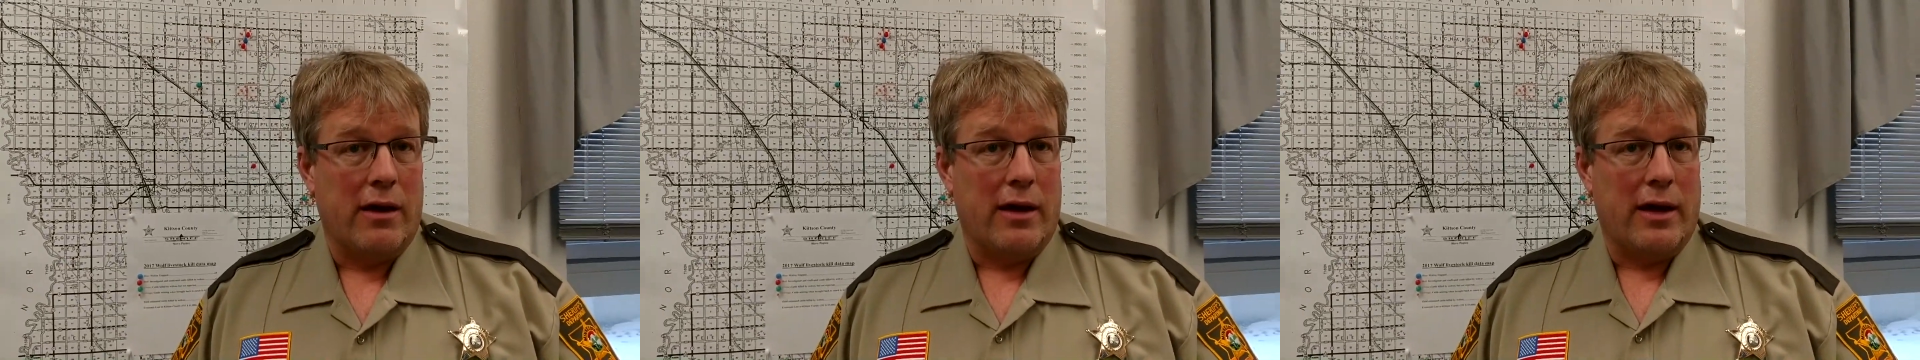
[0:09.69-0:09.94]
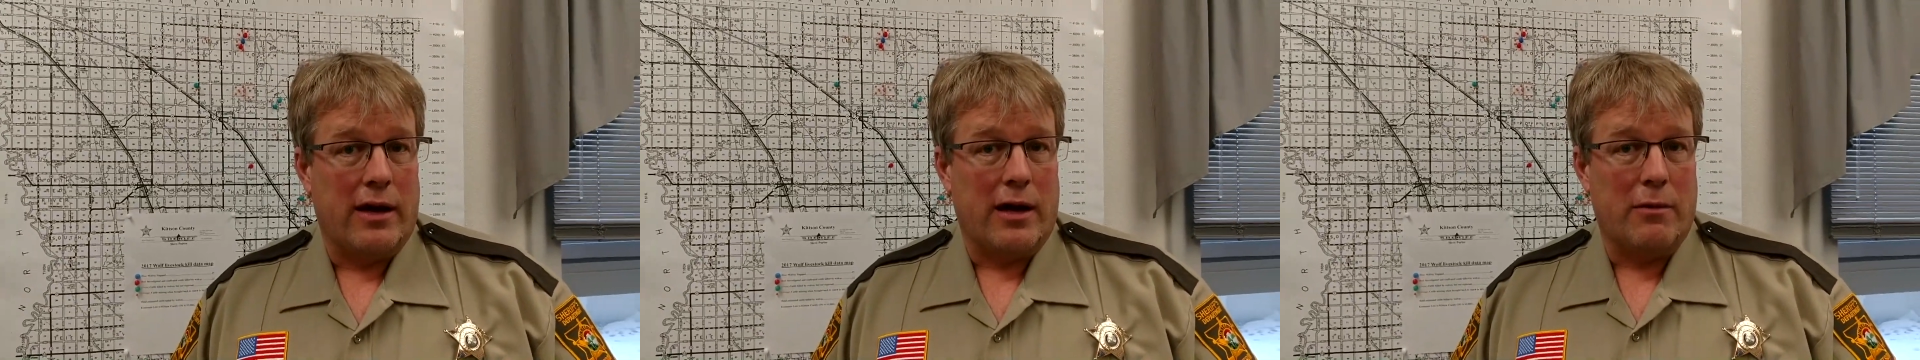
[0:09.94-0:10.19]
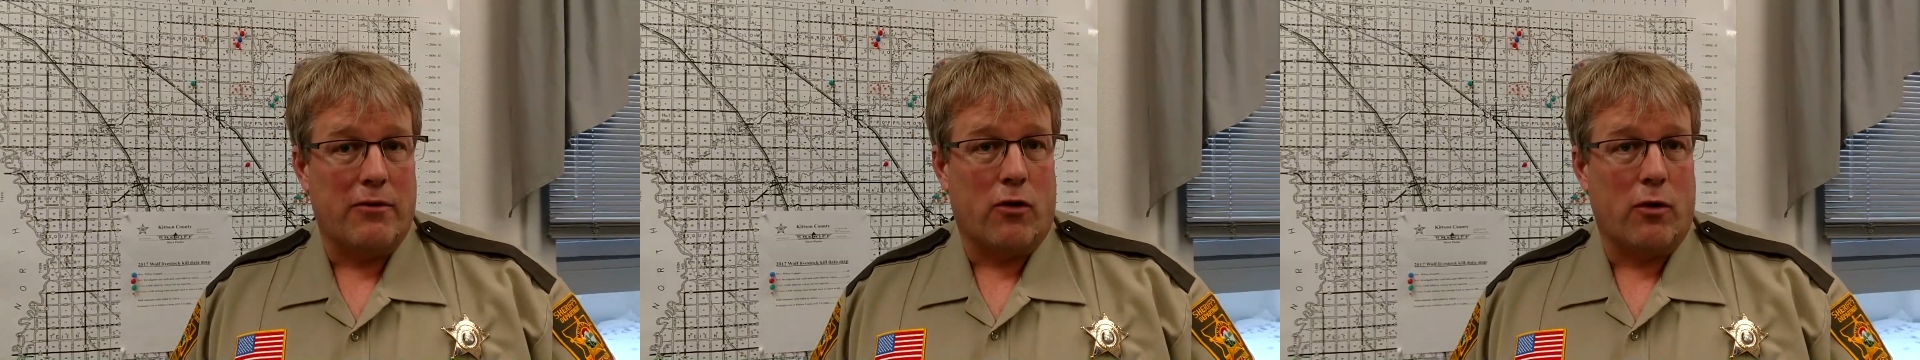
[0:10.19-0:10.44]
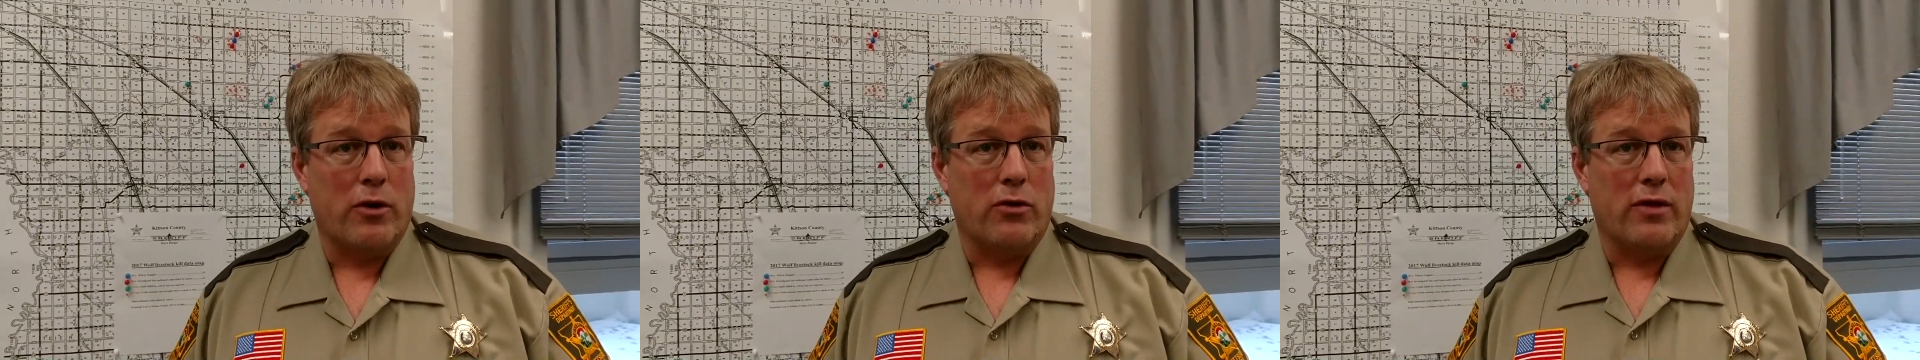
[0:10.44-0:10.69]
And
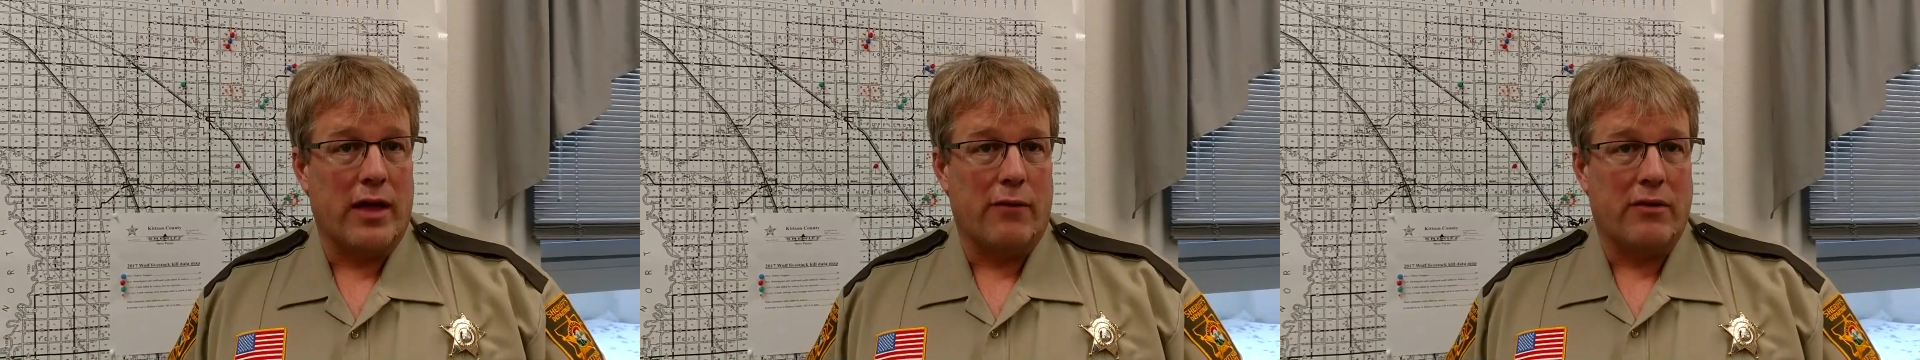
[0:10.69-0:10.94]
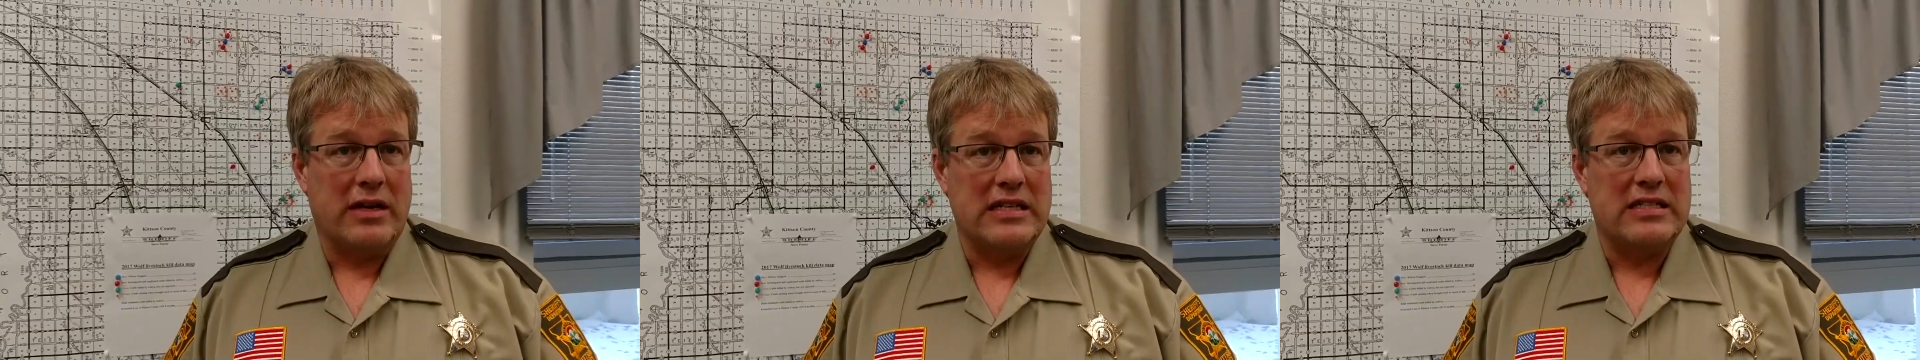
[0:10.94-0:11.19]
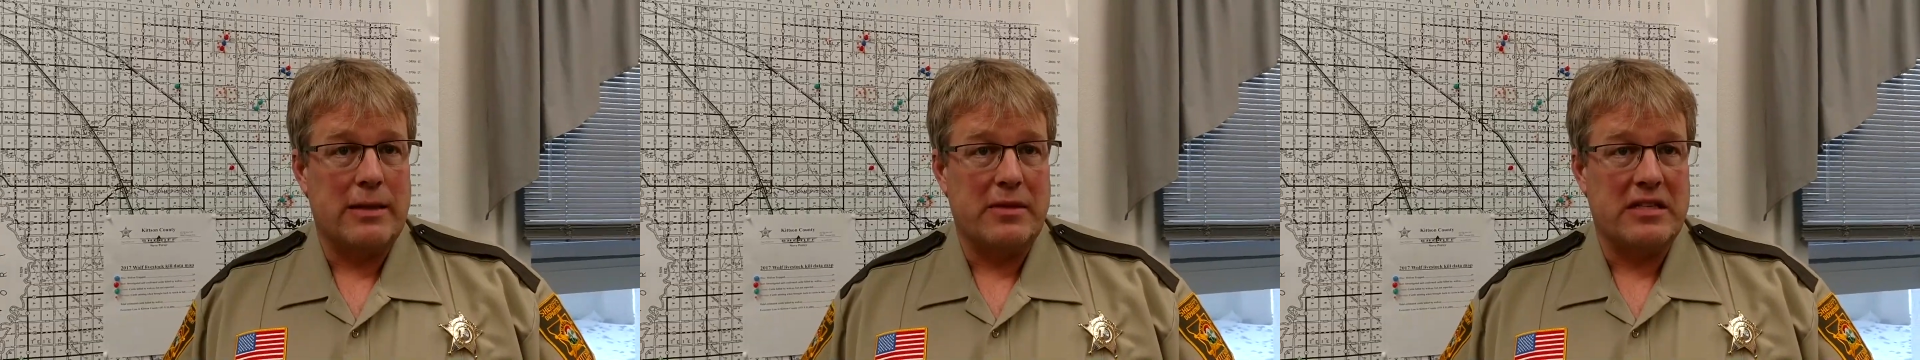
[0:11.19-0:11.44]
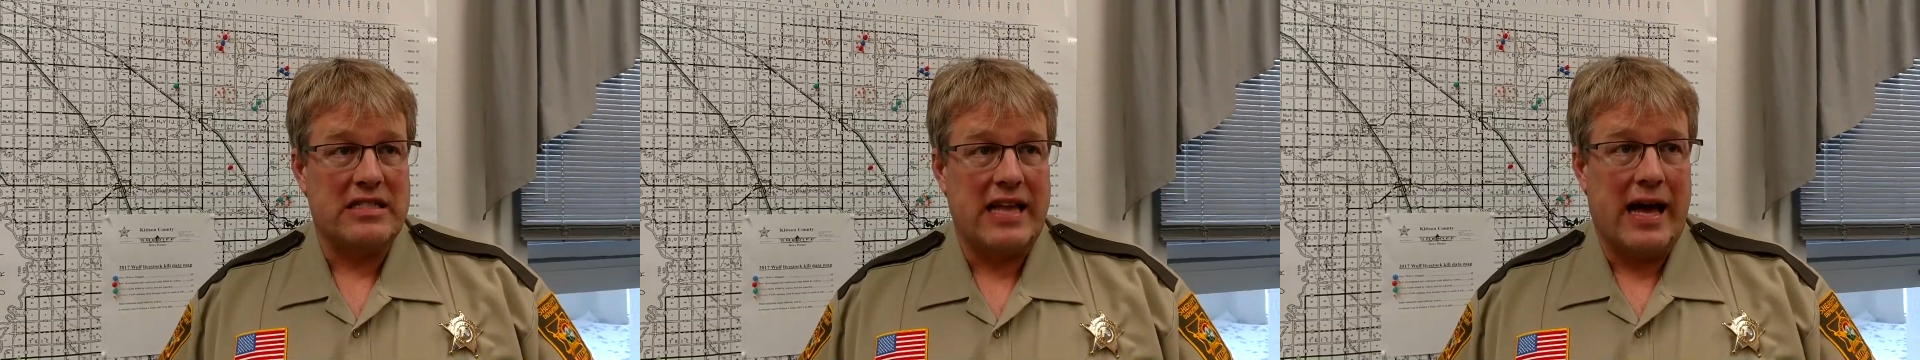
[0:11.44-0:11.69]
before we do that, release some of
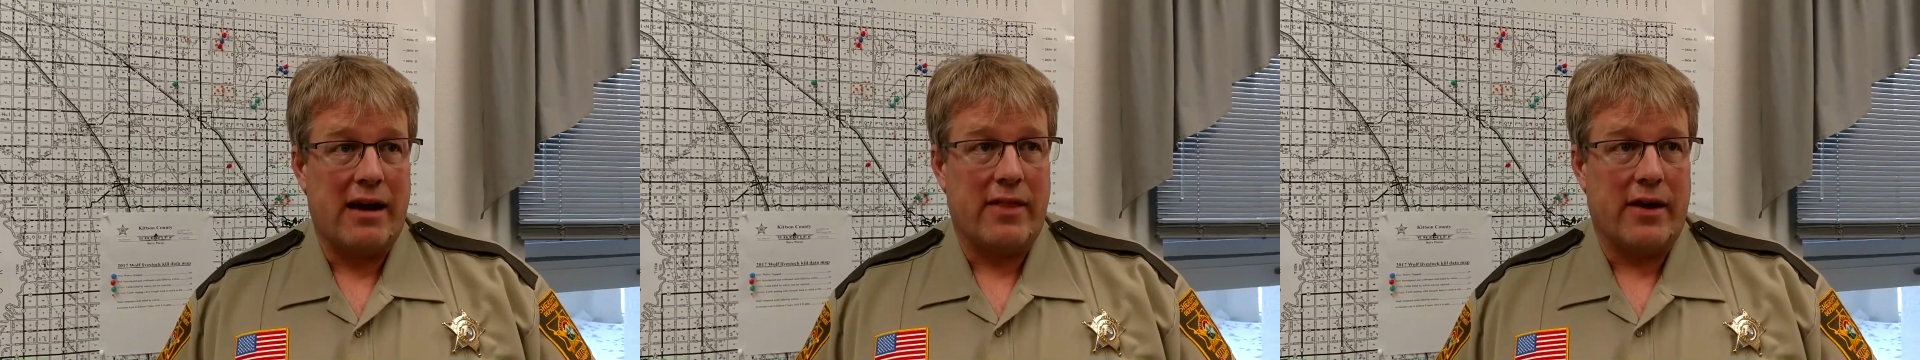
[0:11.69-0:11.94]
this data